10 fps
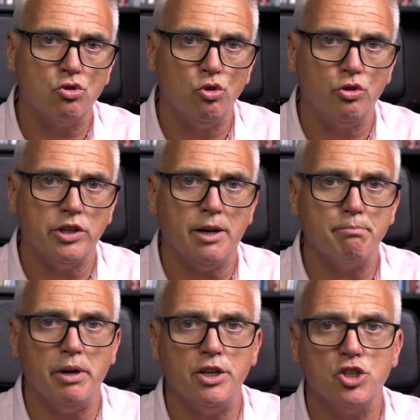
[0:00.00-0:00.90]

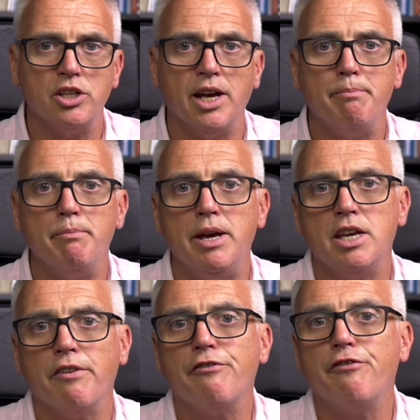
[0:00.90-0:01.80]
Drawdown pension and
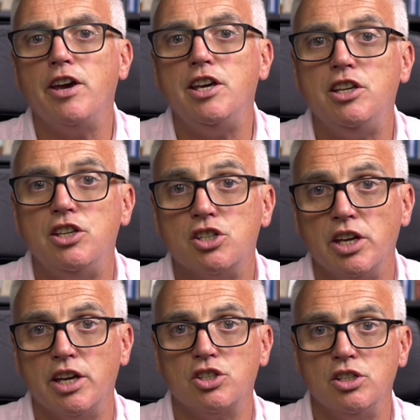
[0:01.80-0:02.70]
make a
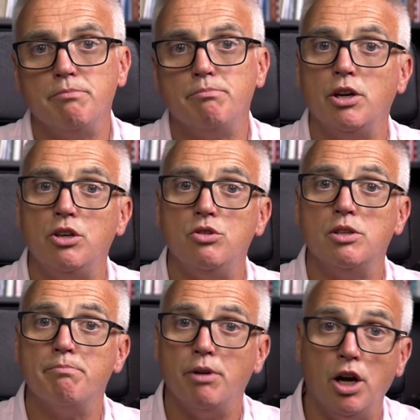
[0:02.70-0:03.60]
phased exit by
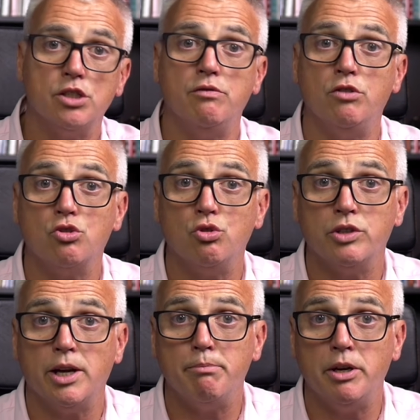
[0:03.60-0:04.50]
using part of your
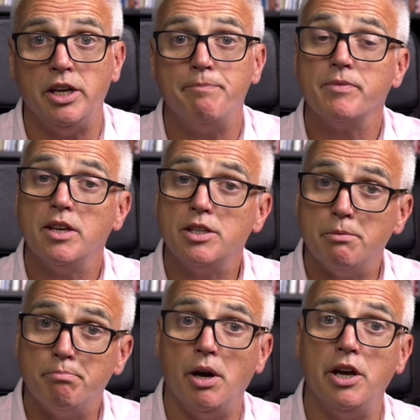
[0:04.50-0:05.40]
drawdown money
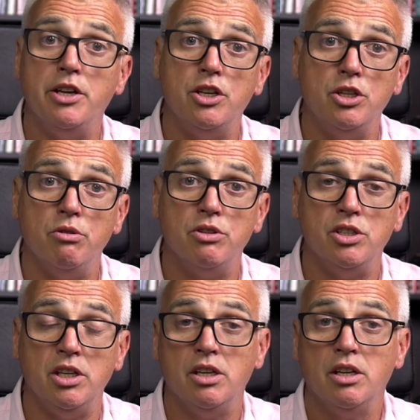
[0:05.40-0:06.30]
to buy an
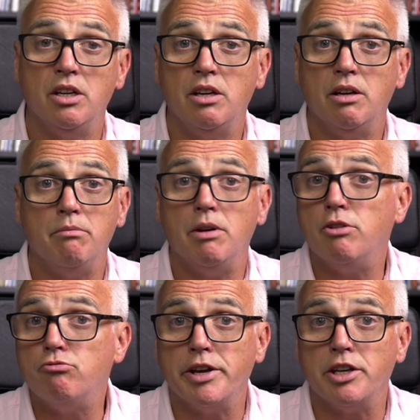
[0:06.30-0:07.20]
annuity
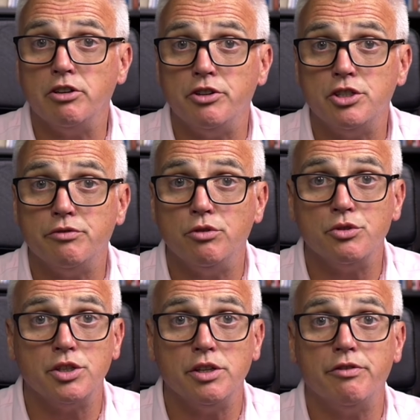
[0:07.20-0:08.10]
at regular
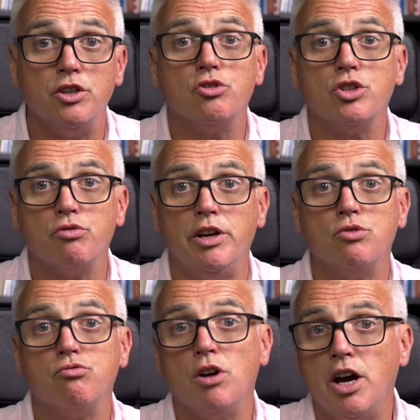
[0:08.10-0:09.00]
intervals if interest
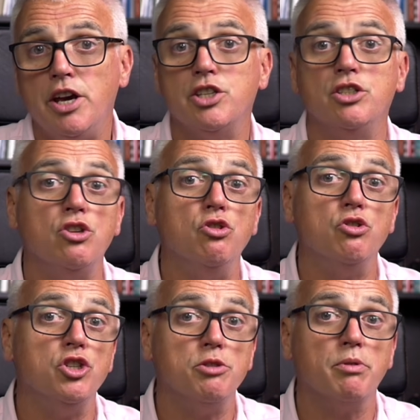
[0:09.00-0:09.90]
rates rise and
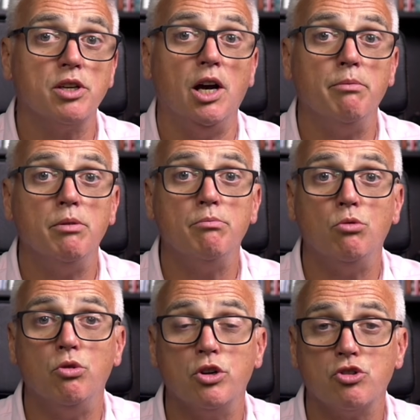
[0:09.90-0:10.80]
annuities become more